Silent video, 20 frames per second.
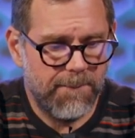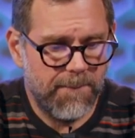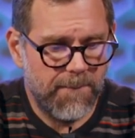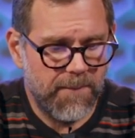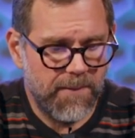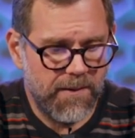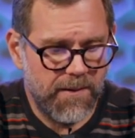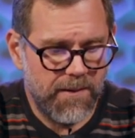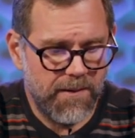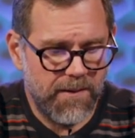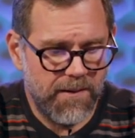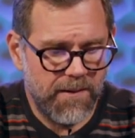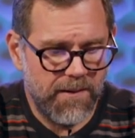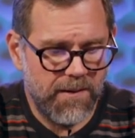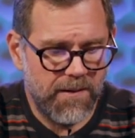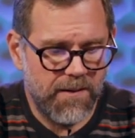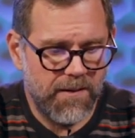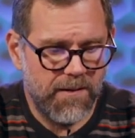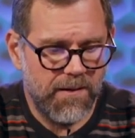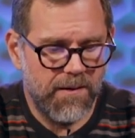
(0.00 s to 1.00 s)

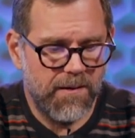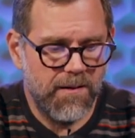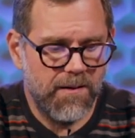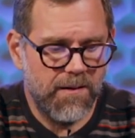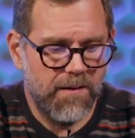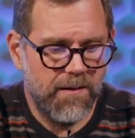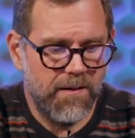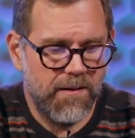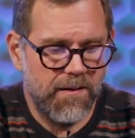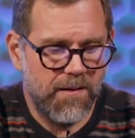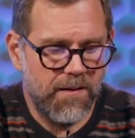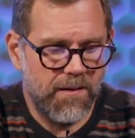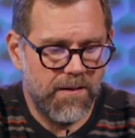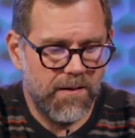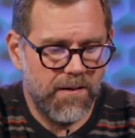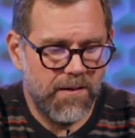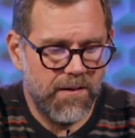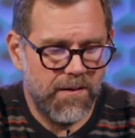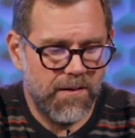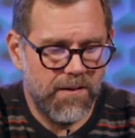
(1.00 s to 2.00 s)

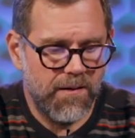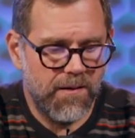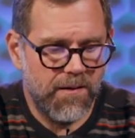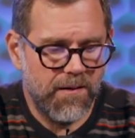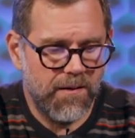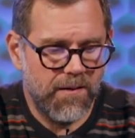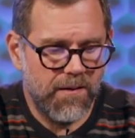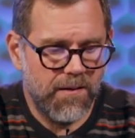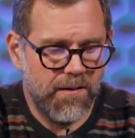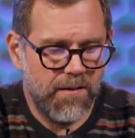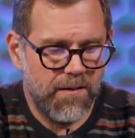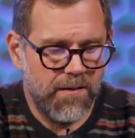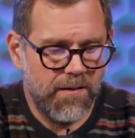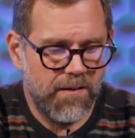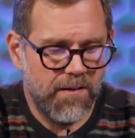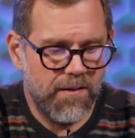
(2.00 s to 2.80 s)
Nothing is said.